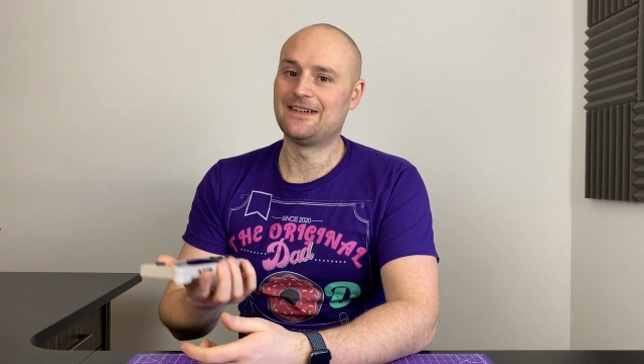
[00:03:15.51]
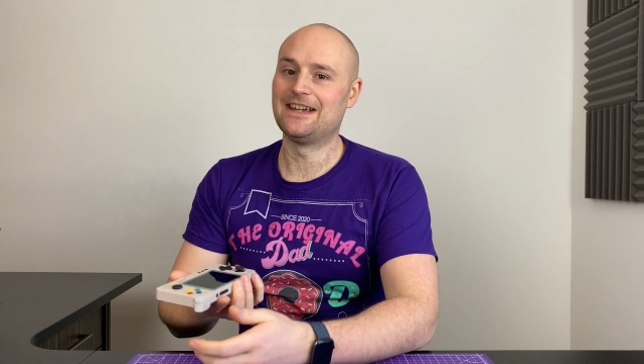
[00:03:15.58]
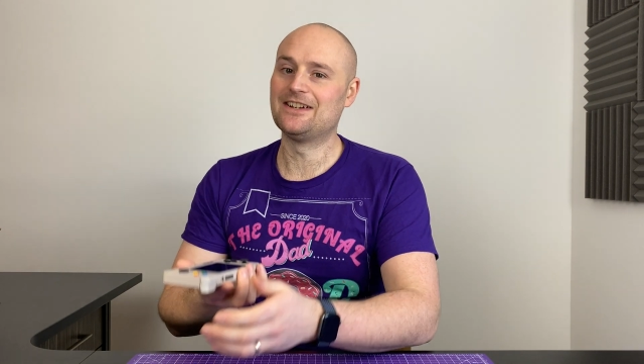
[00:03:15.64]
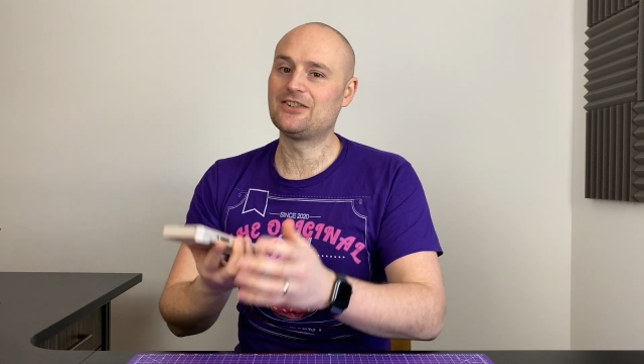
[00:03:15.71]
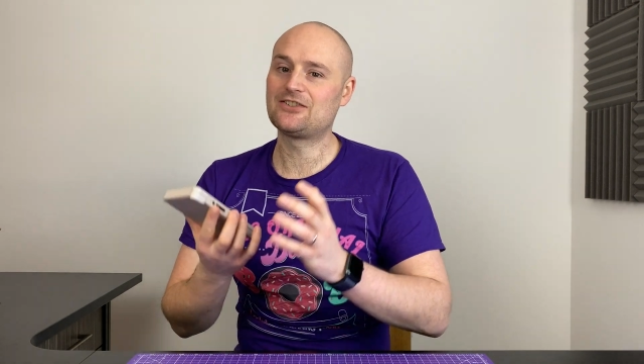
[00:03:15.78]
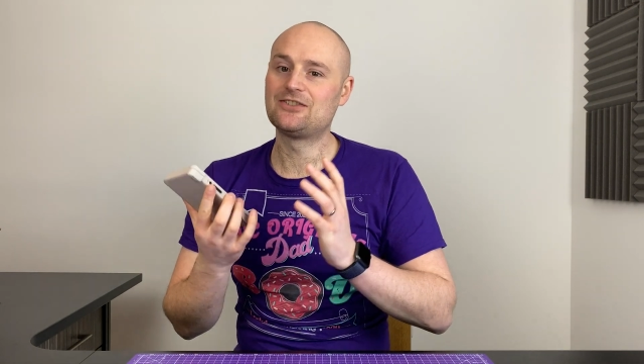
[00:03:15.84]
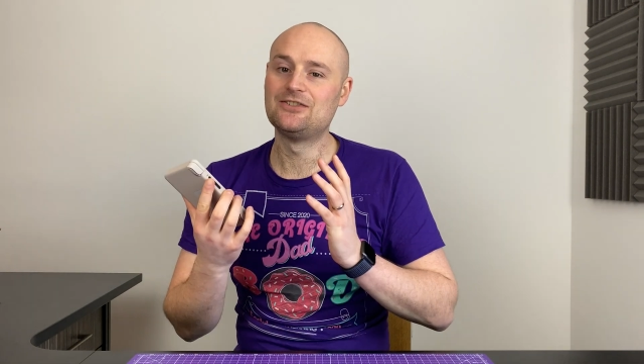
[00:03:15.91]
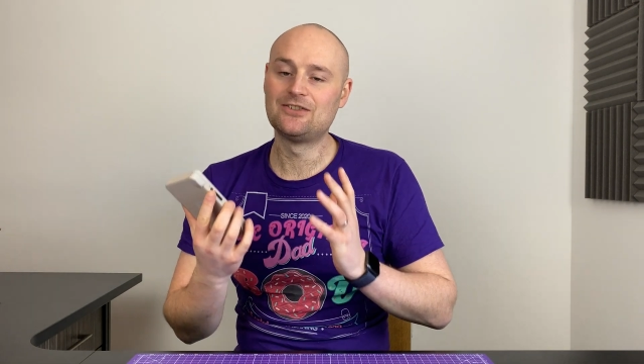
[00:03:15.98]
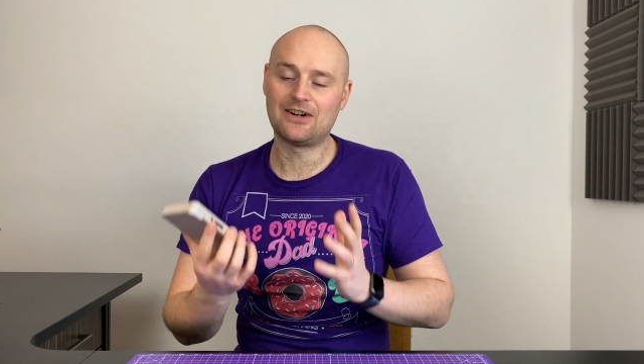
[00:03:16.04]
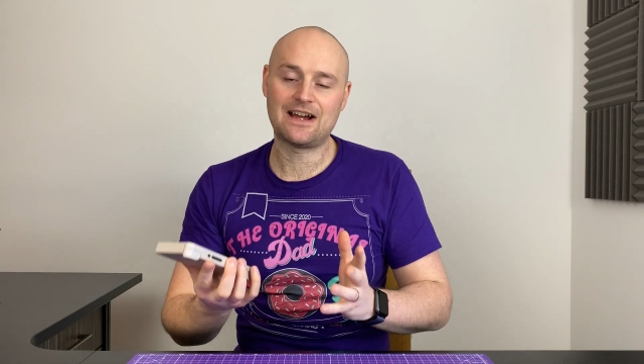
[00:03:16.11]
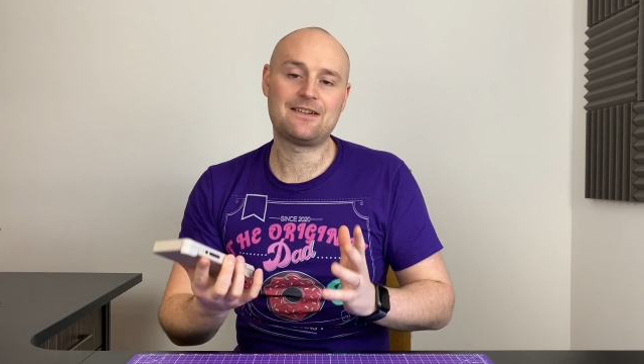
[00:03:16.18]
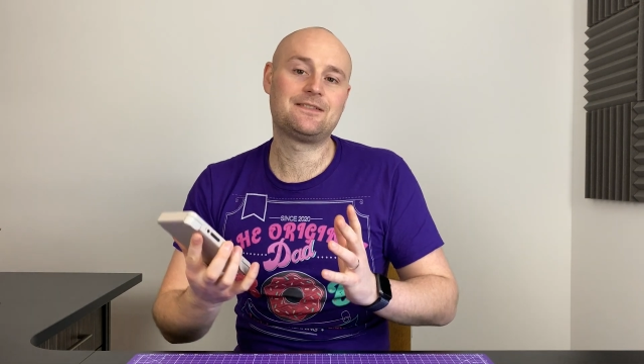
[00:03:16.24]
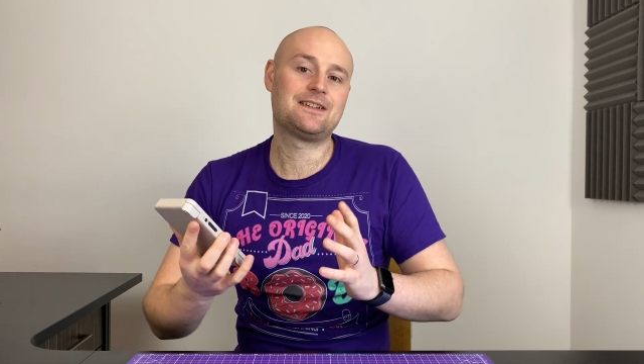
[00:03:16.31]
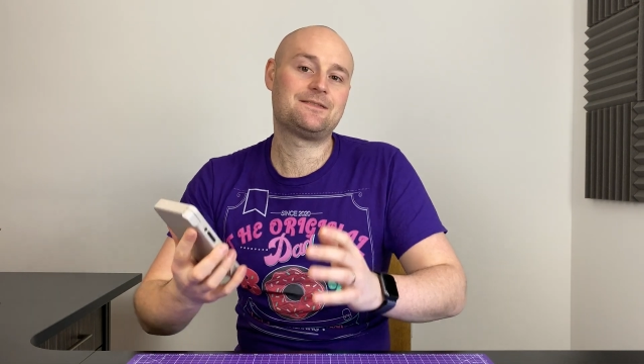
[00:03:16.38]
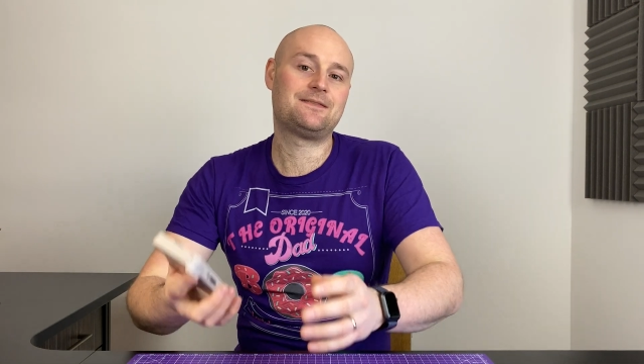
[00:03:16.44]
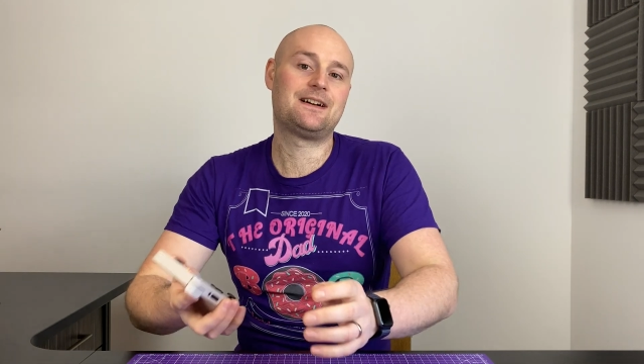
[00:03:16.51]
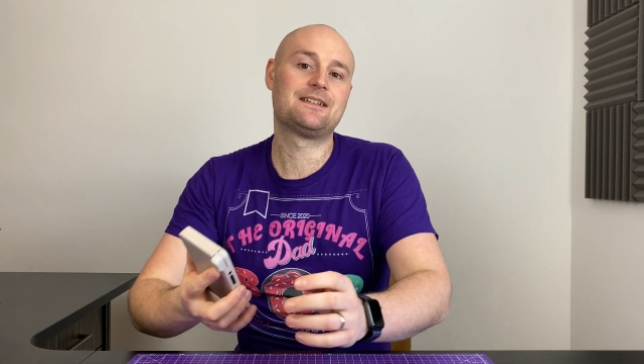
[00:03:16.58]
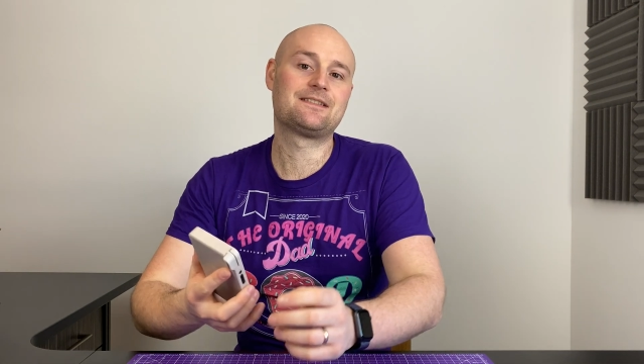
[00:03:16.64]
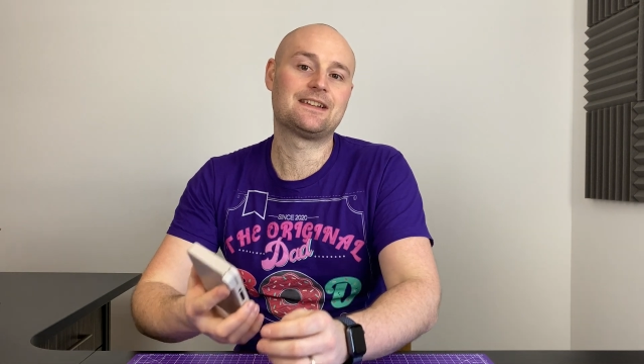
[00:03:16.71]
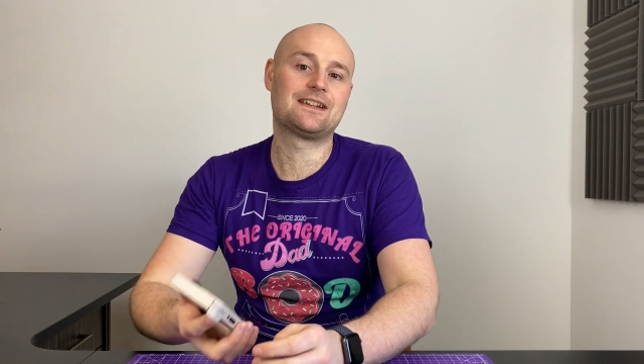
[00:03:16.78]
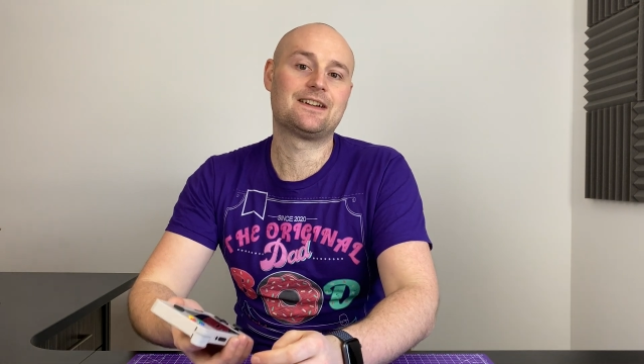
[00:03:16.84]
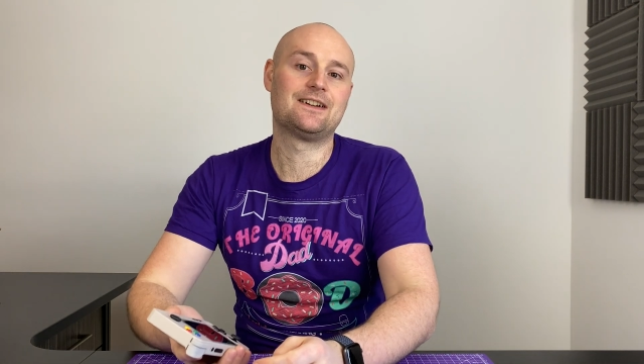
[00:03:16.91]
and just not having that 5
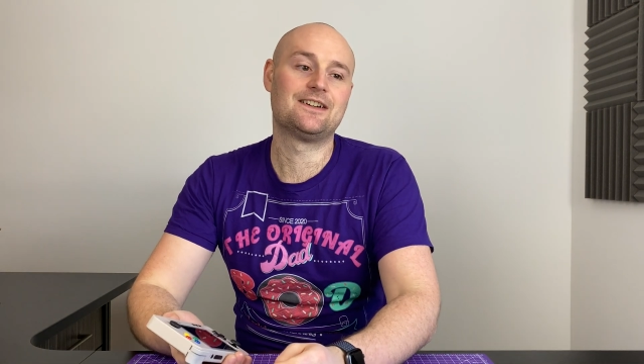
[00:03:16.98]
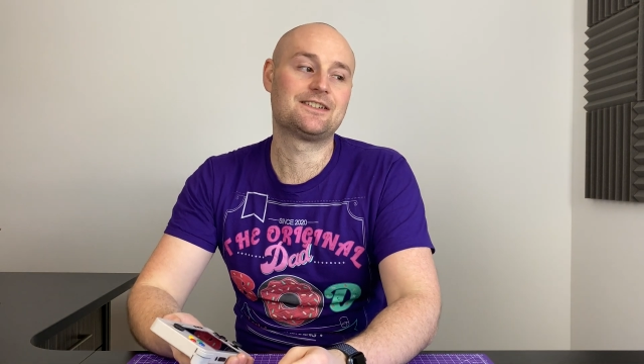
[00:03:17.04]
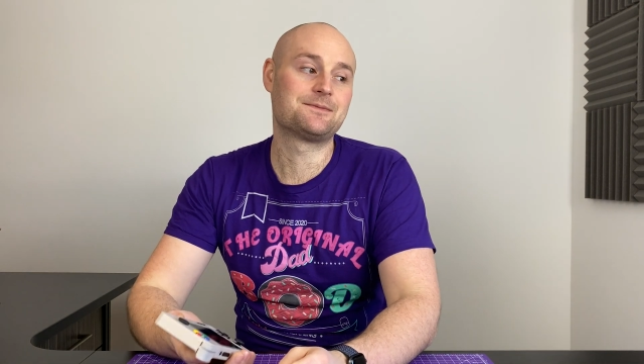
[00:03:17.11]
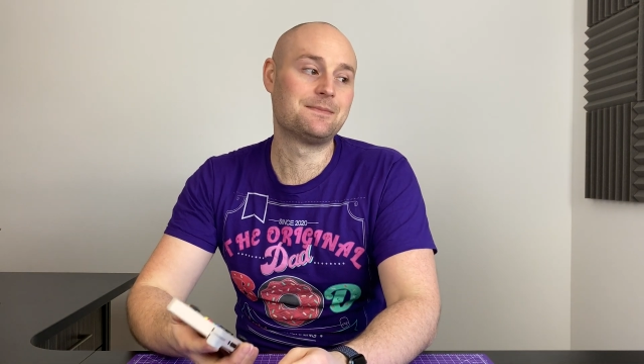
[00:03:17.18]
GHz